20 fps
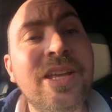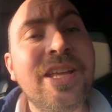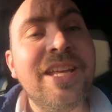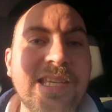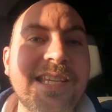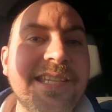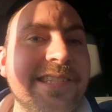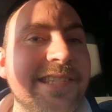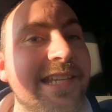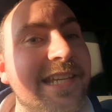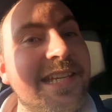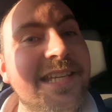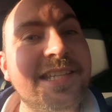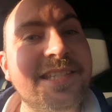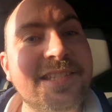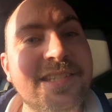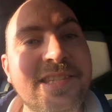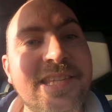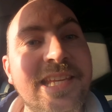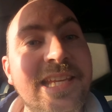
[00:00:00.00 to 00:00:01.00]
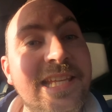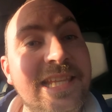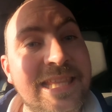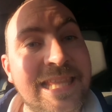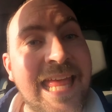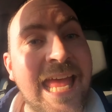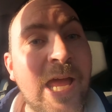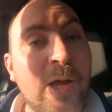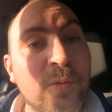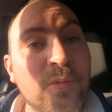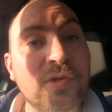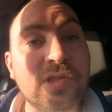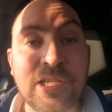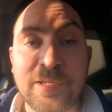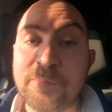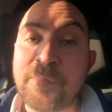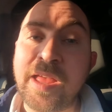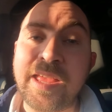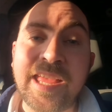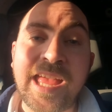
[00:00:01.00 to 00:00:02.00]
This is the lounge
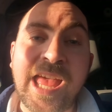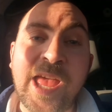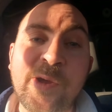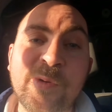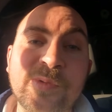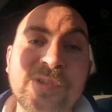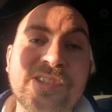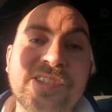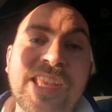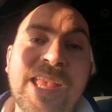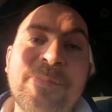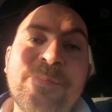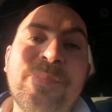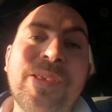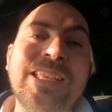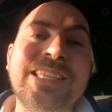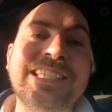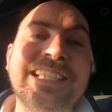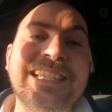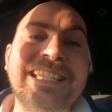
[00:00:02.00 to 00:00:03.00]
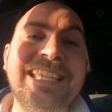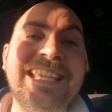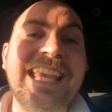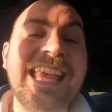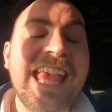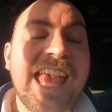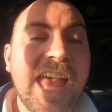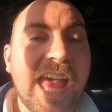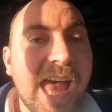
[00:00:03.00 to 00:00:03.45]
in my house, and basically